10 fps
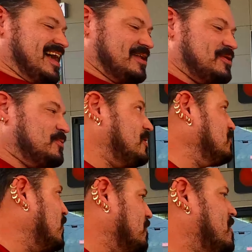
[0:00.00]
I'll do
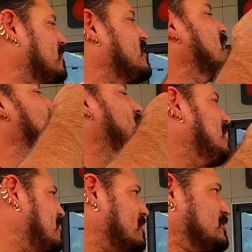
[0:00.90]
one more. People think I put
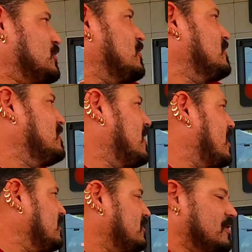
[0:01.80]
down my shirt and
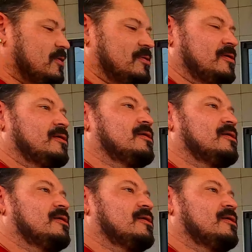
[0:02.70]
like, you know.